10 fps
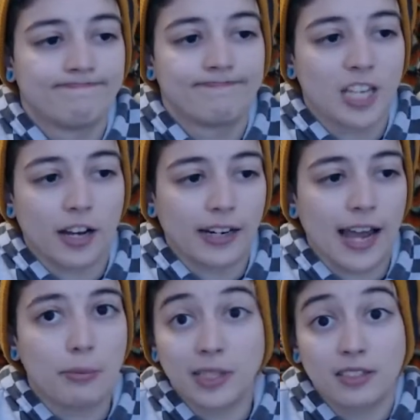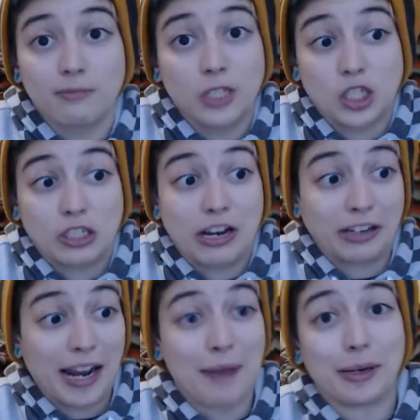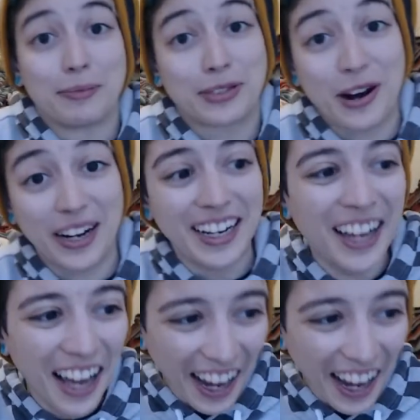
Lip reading: it's not gonna happen. It's just not gonna happen. I'm sorry.